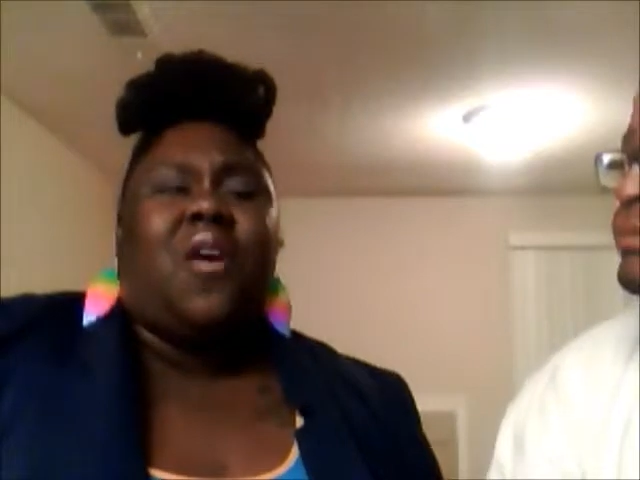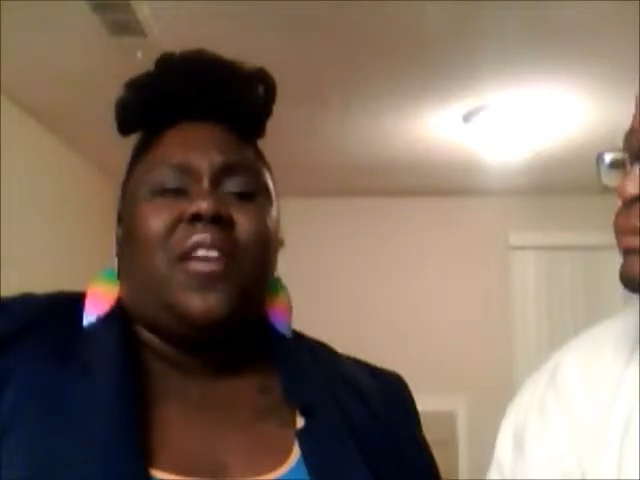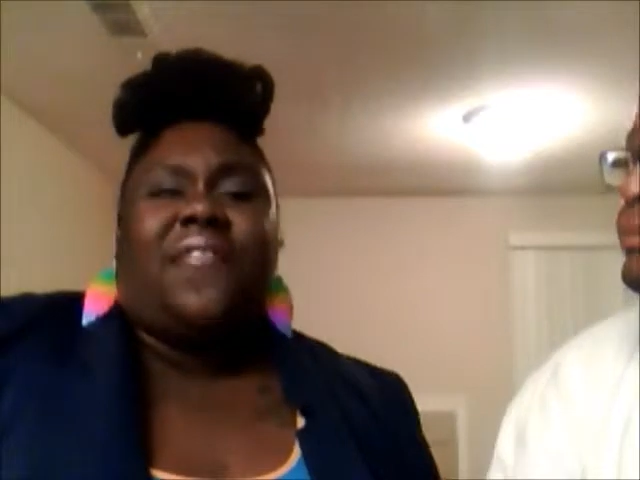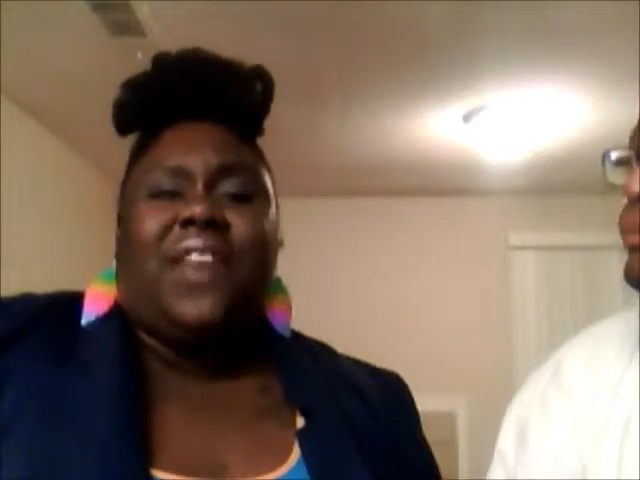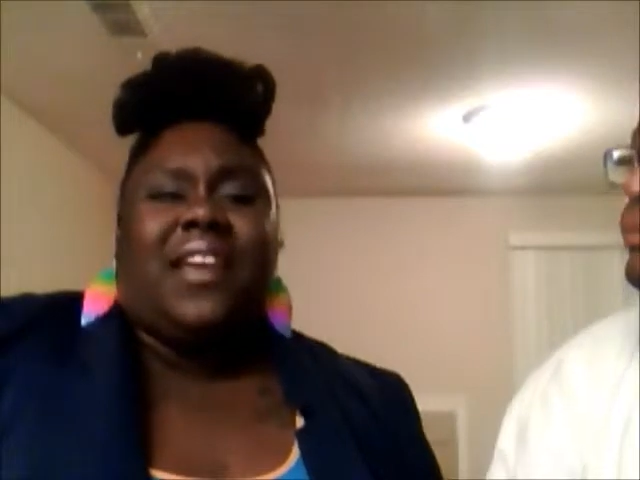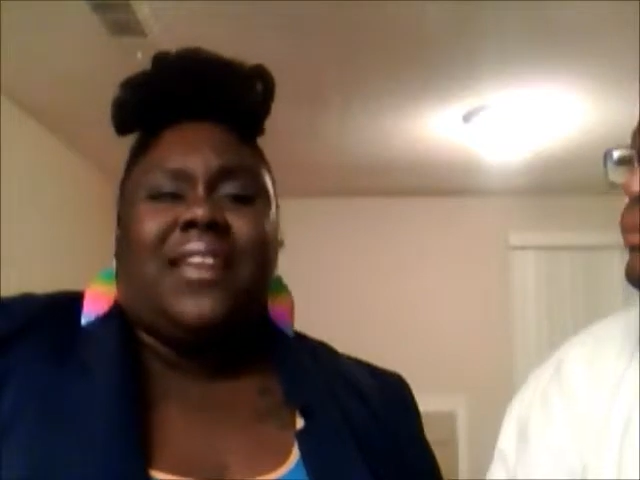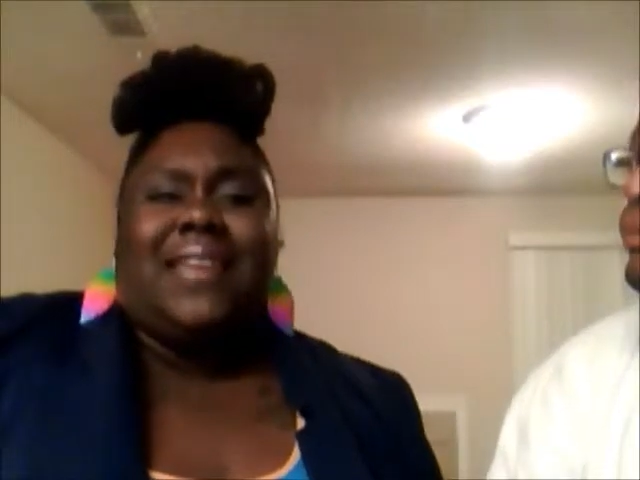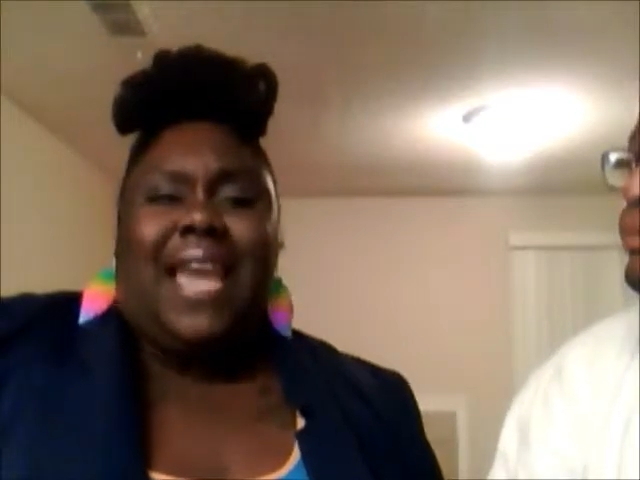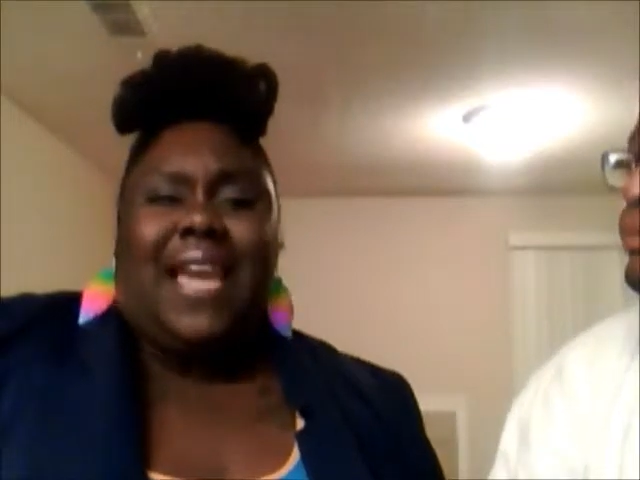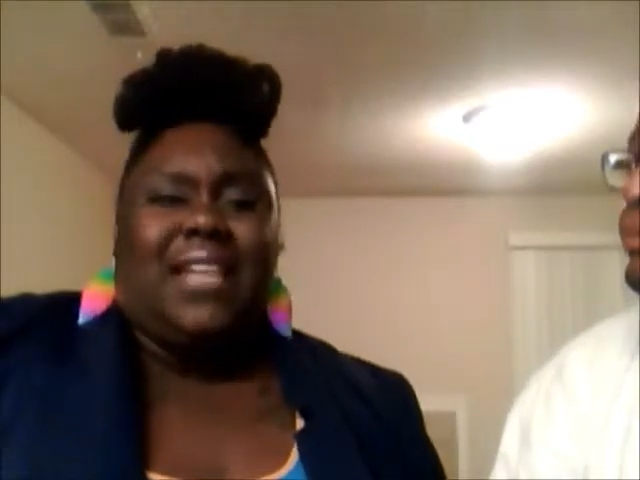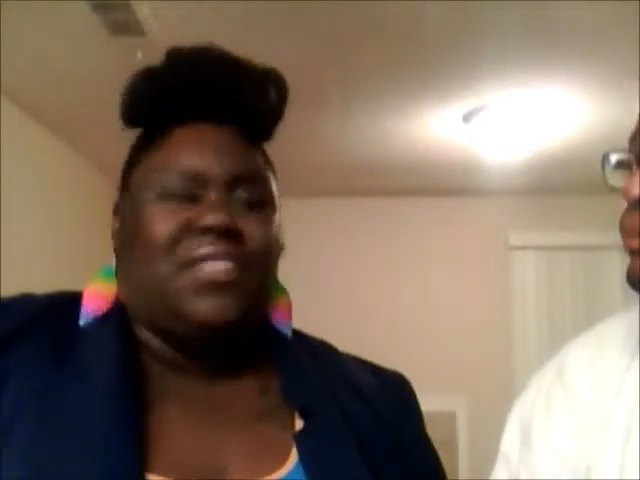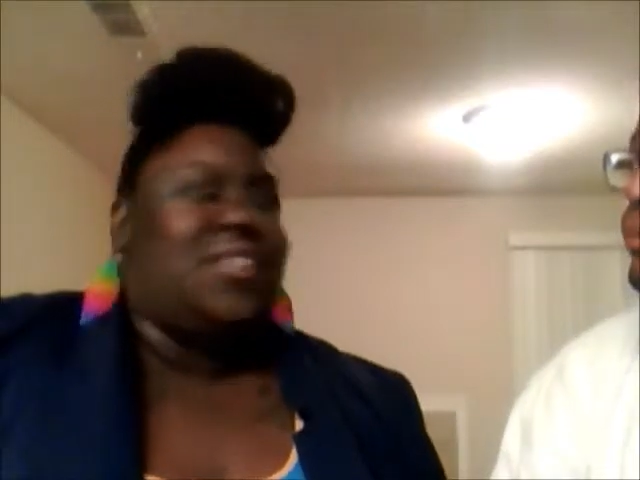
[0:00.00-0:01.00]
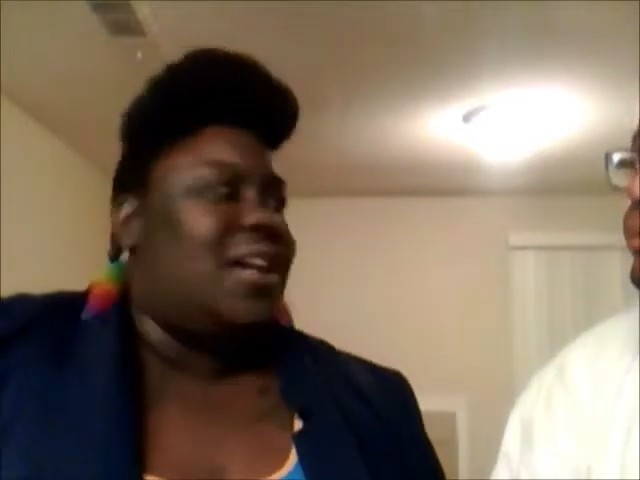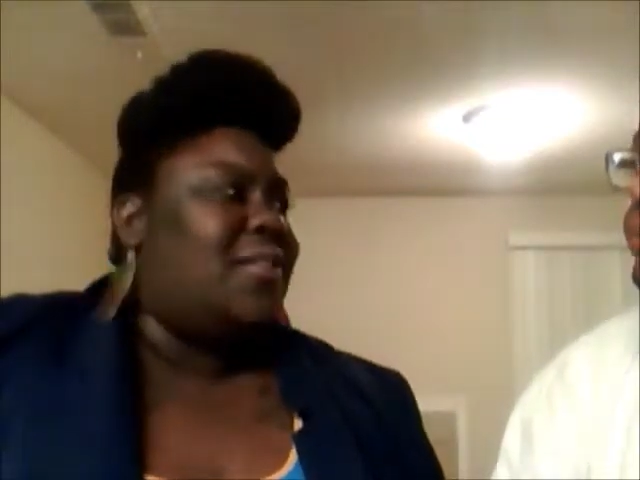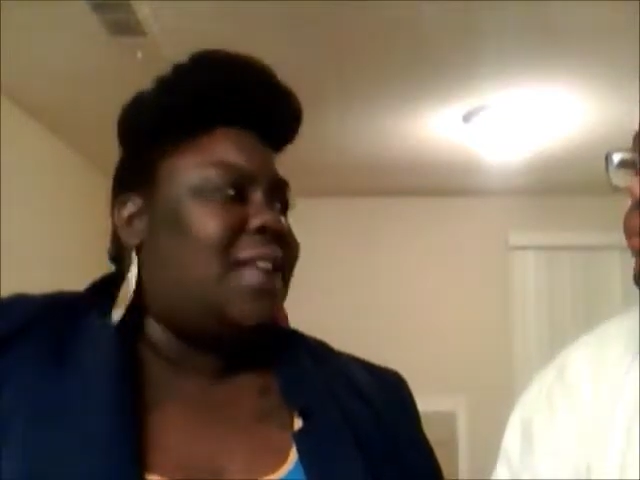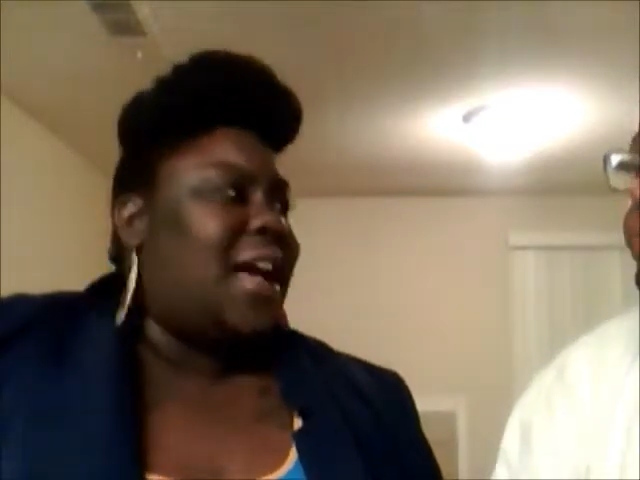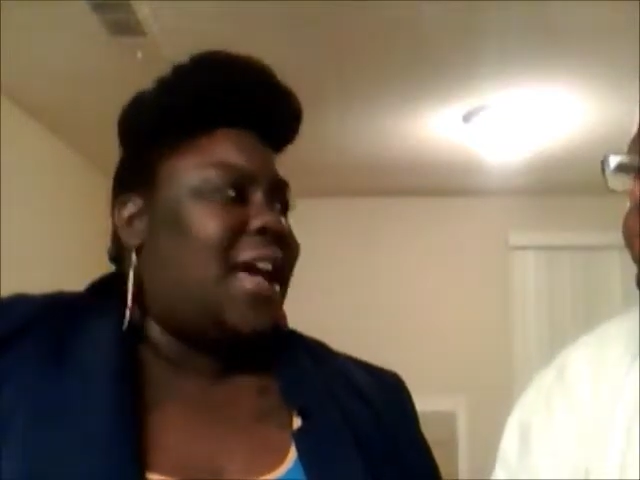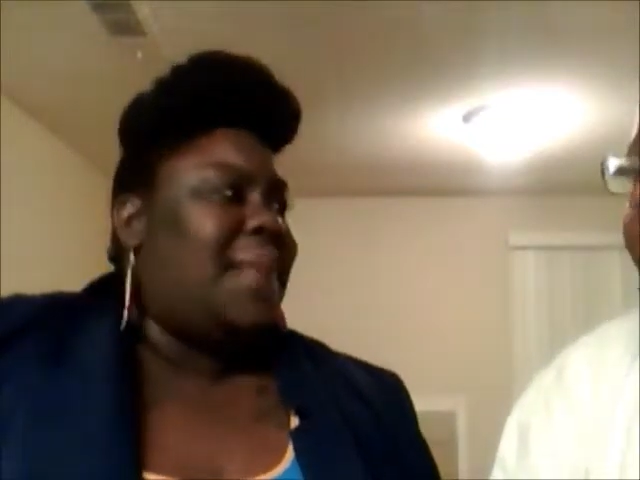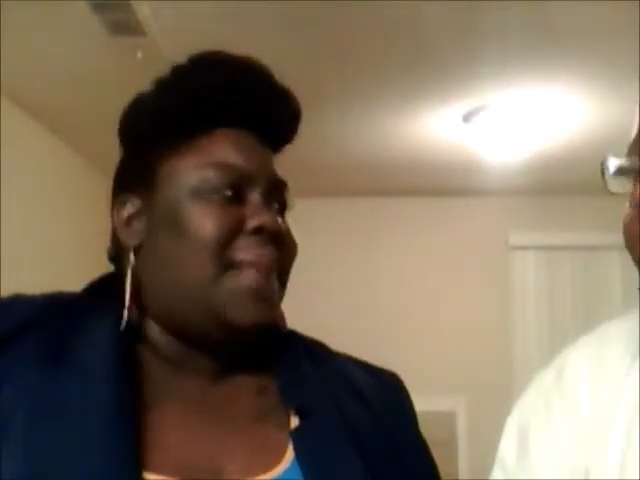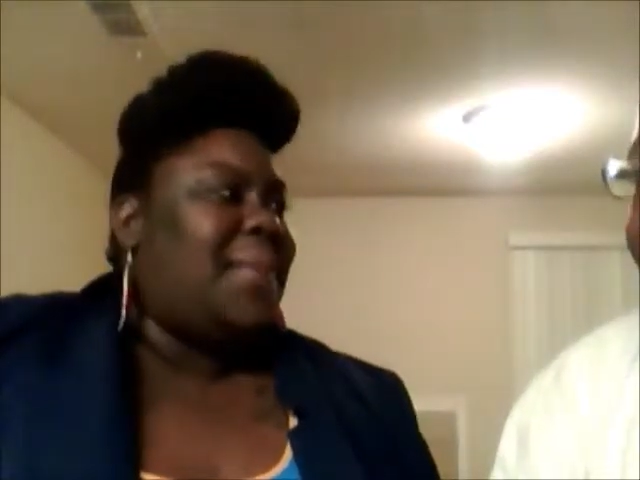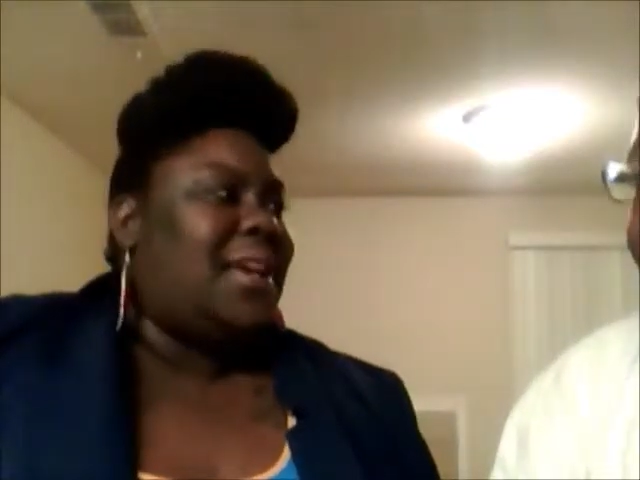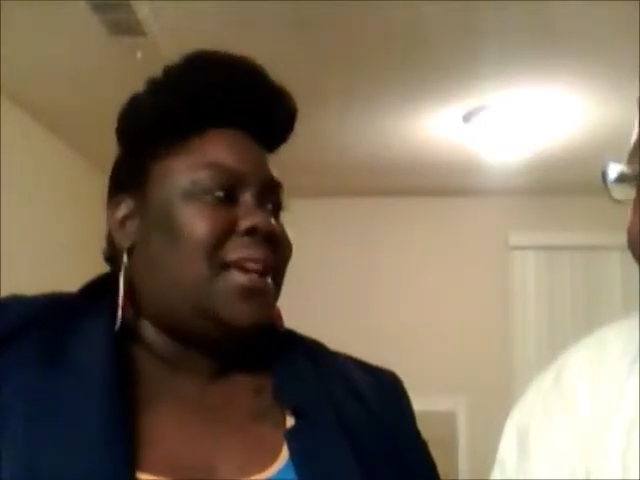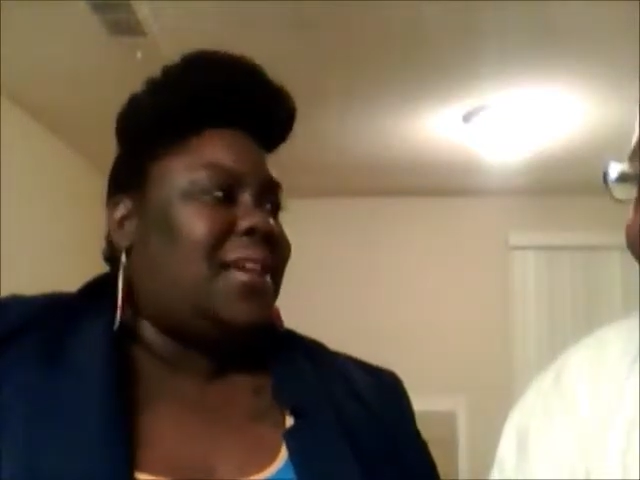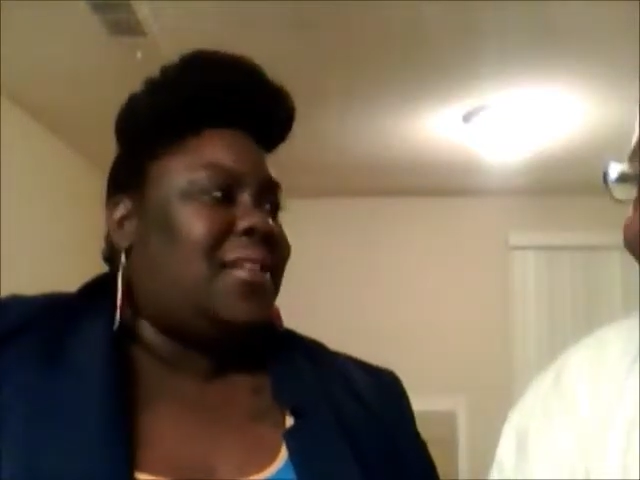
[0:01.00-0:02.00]
go on a fucking dating show. Like, I
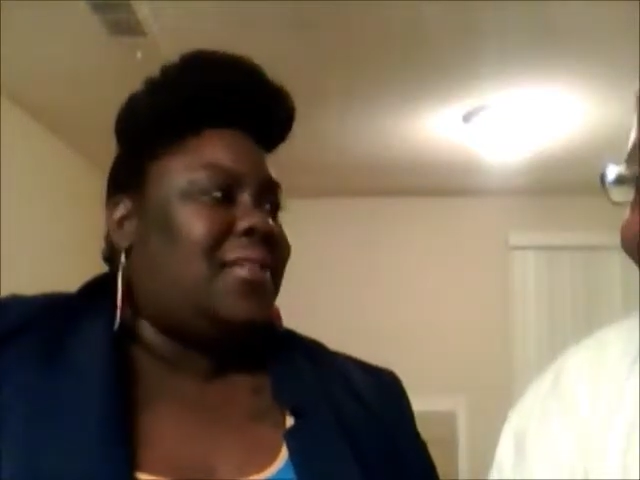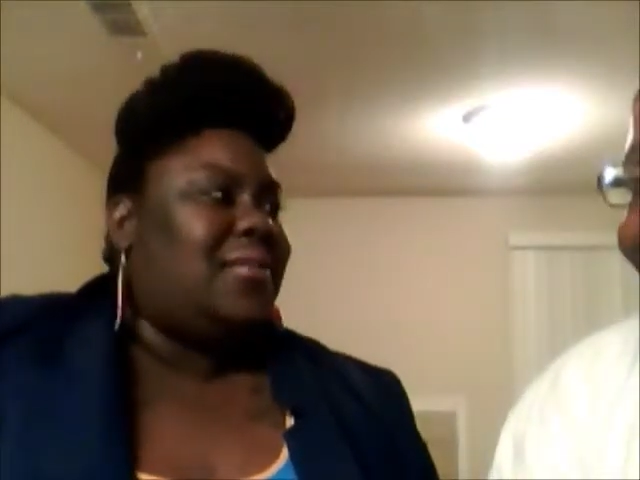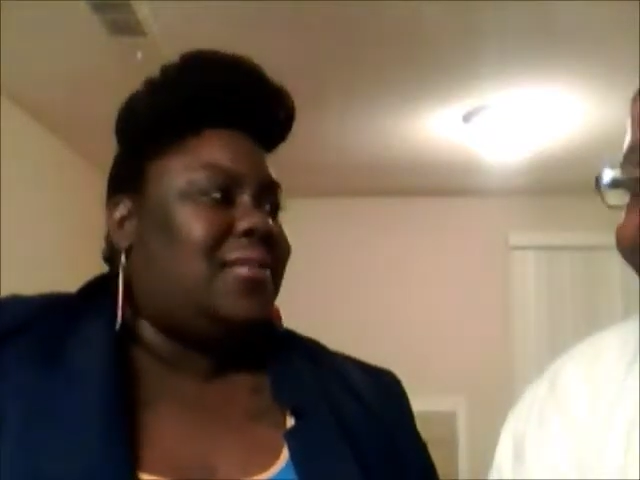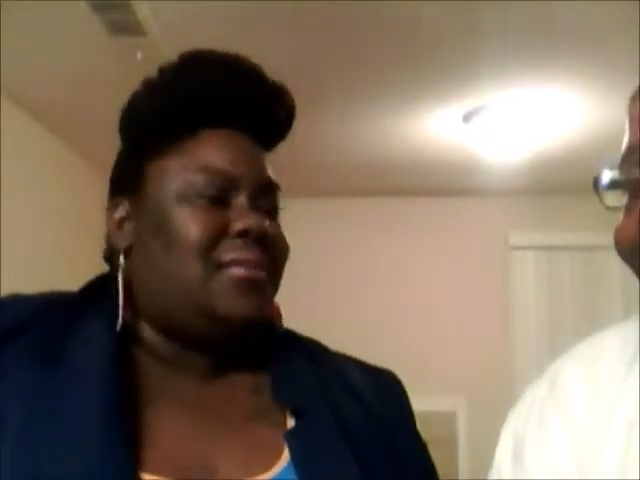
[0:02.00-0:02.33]
mean...